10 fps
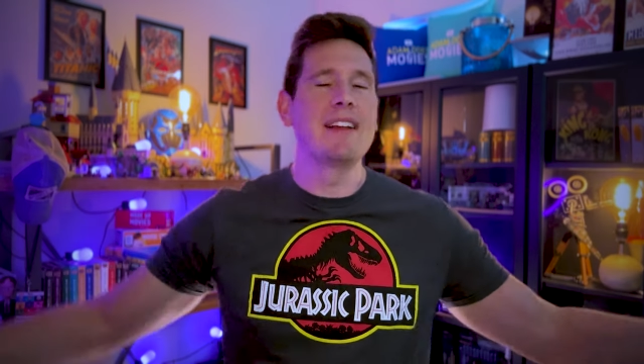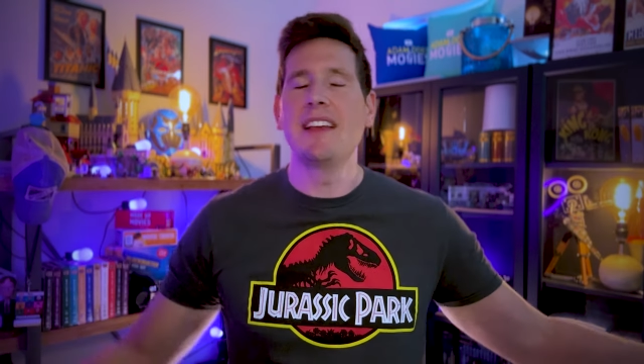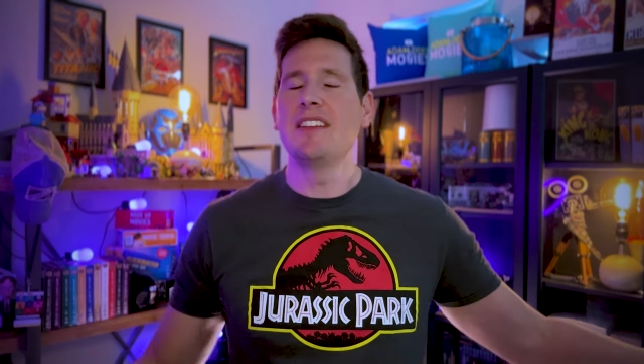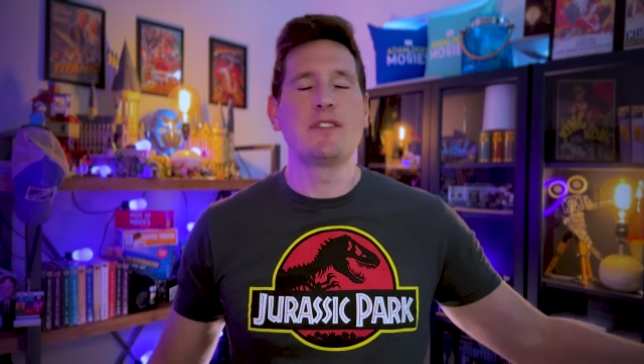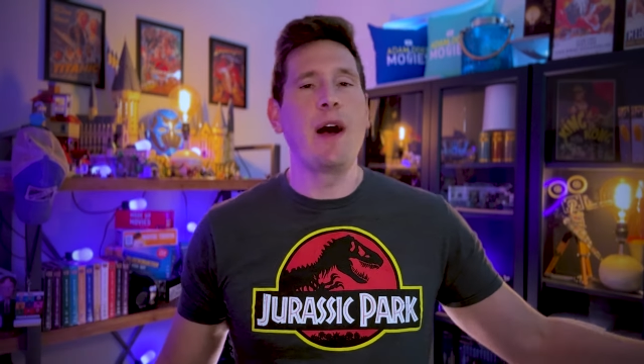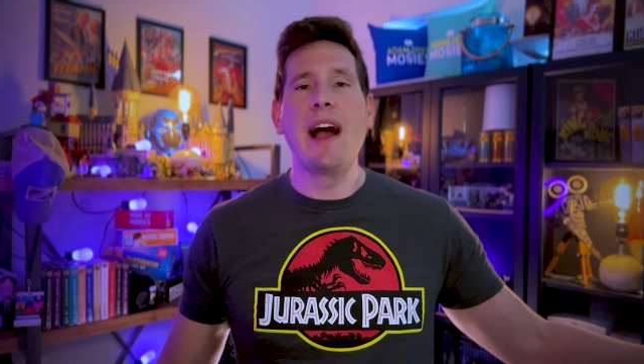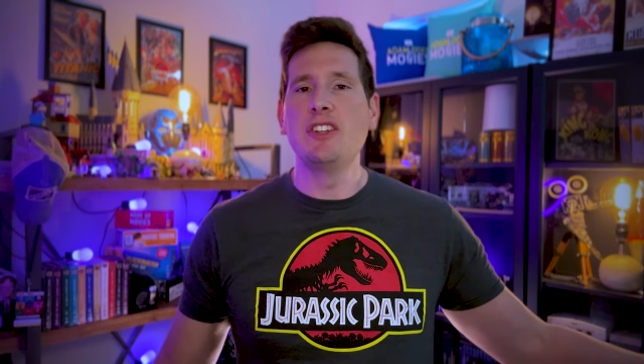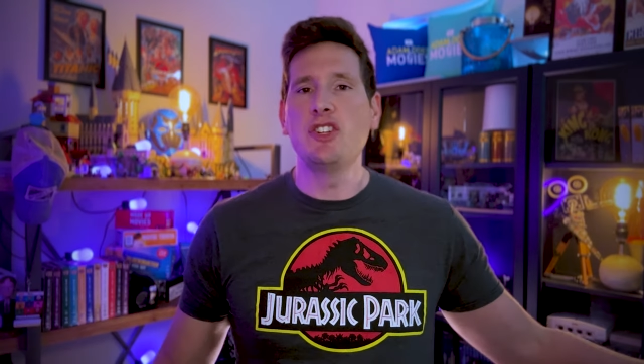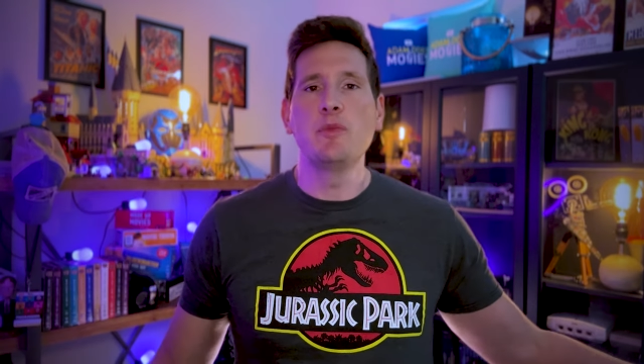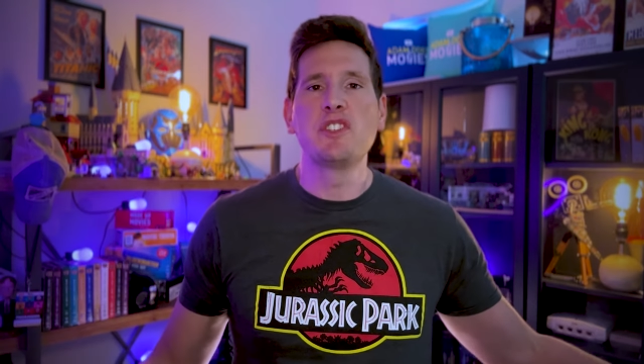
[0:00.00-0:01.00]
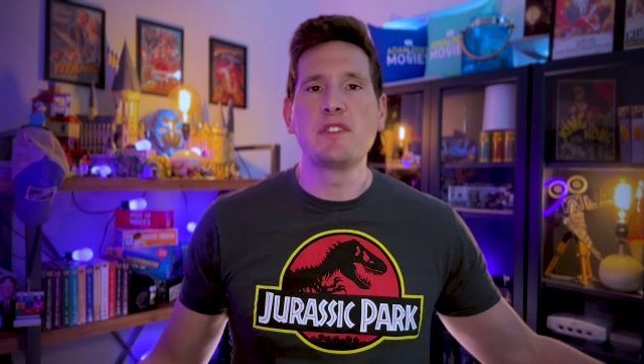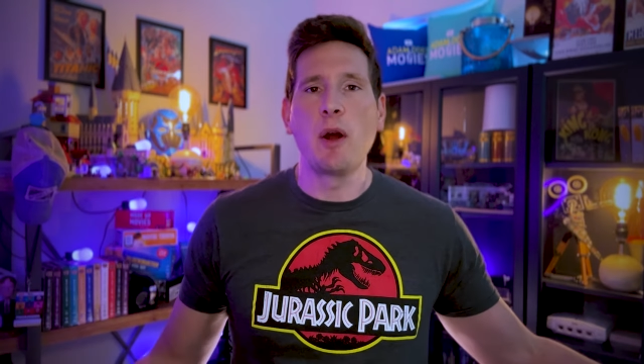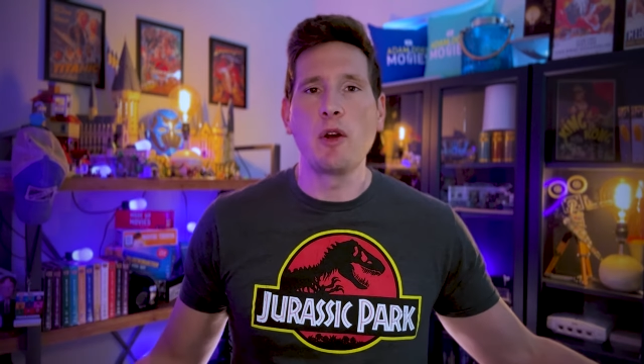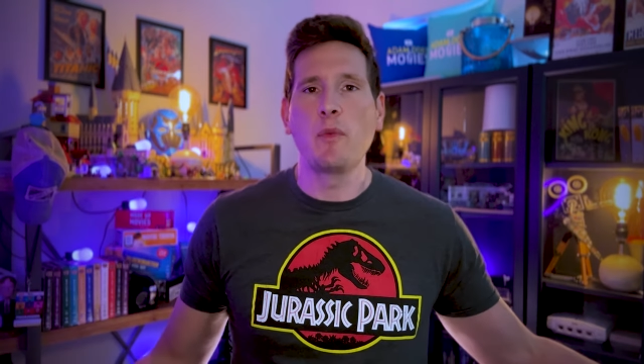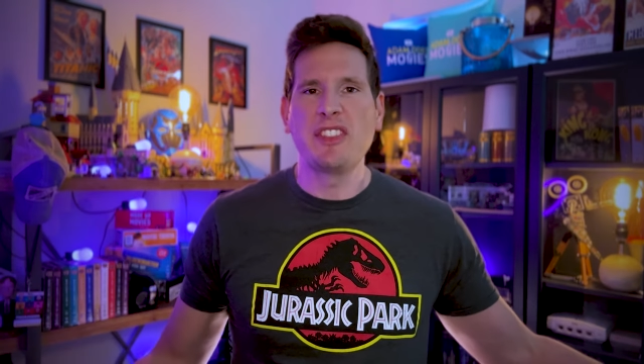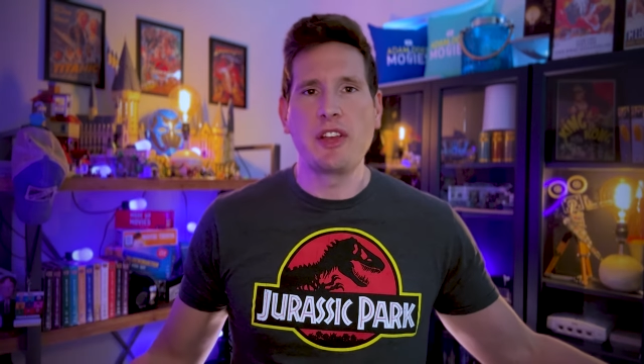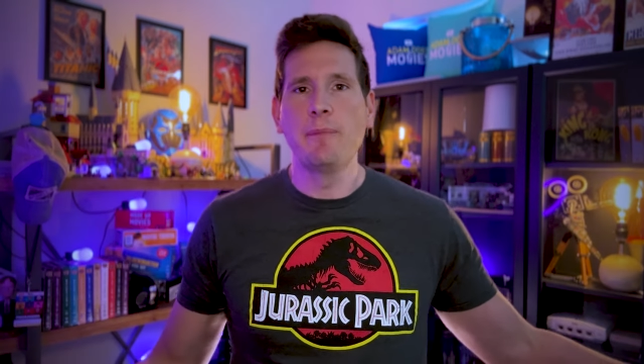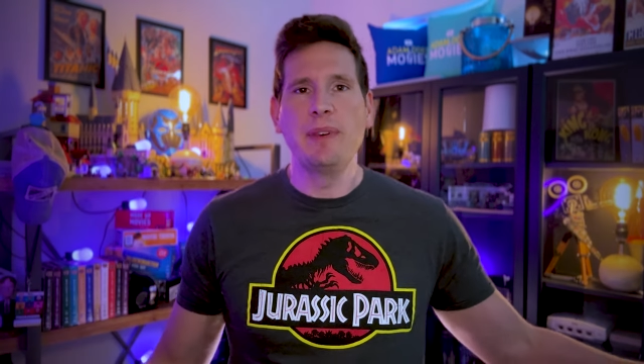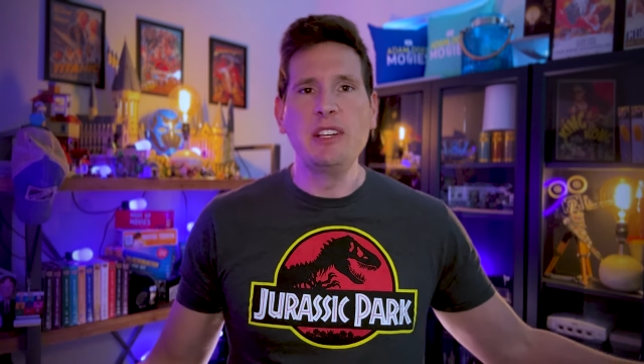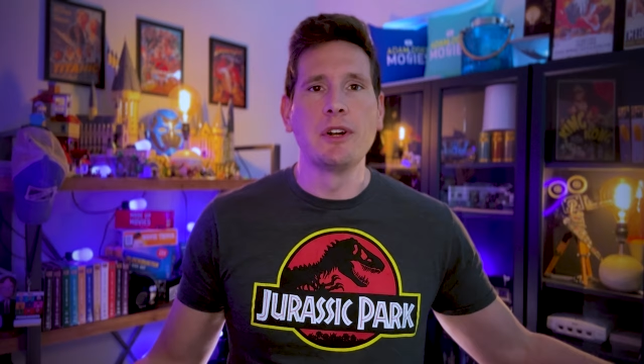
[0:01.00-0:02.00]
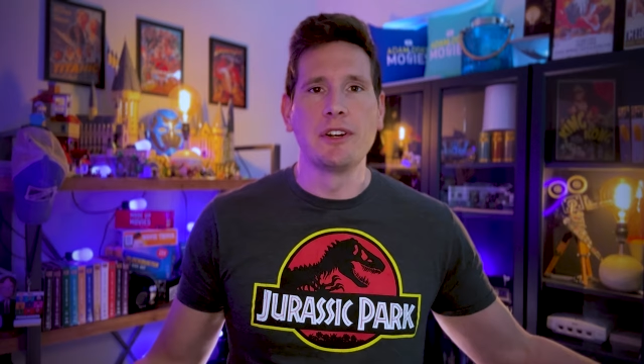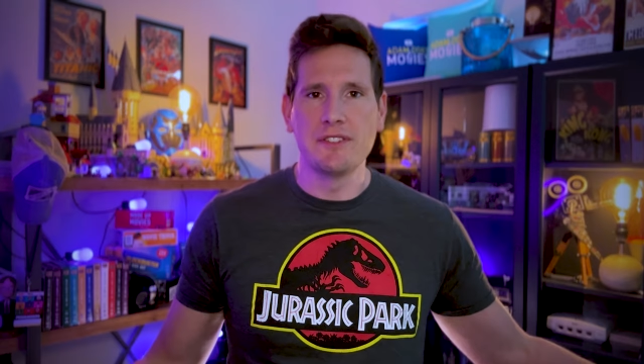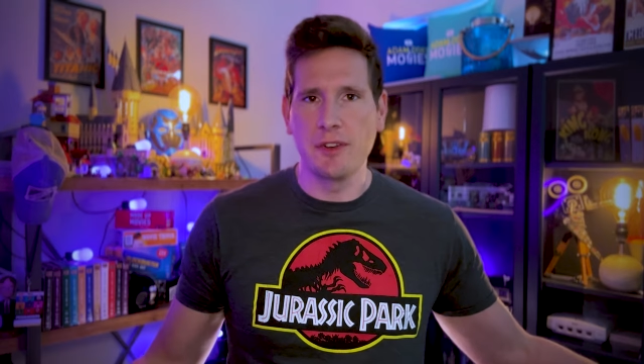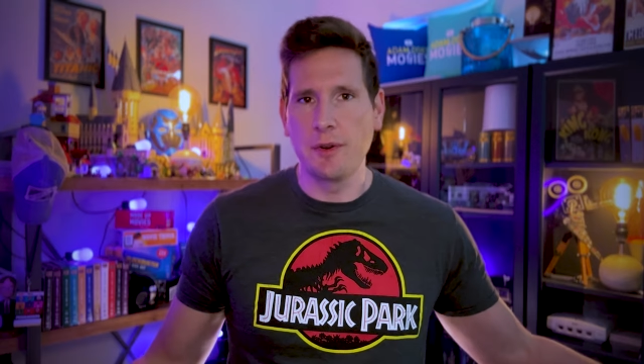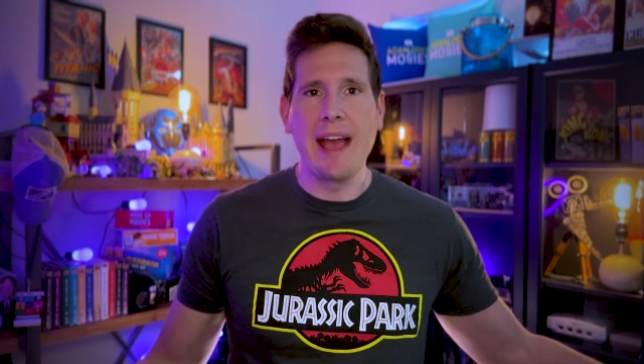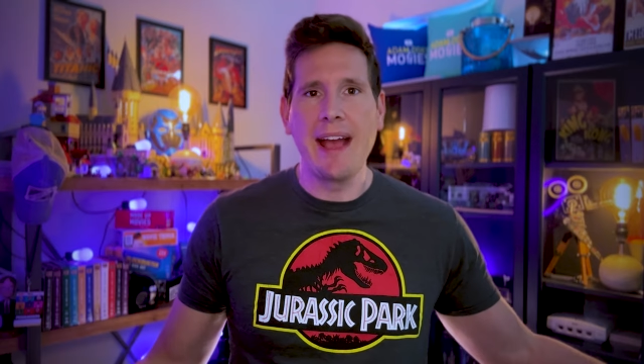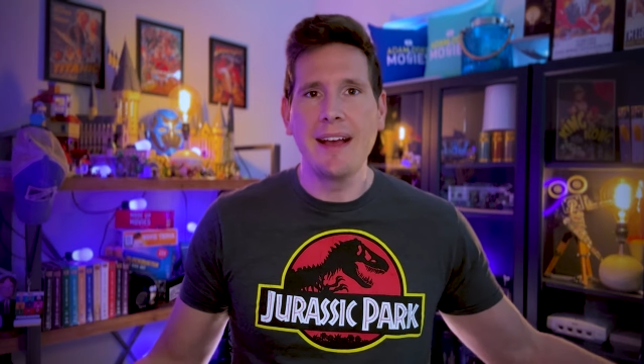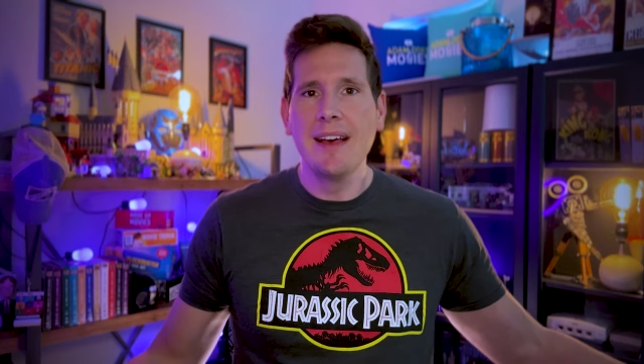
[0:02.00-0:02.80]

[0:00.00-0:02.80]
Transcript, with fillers: It's fine. She was smart with computers, okay?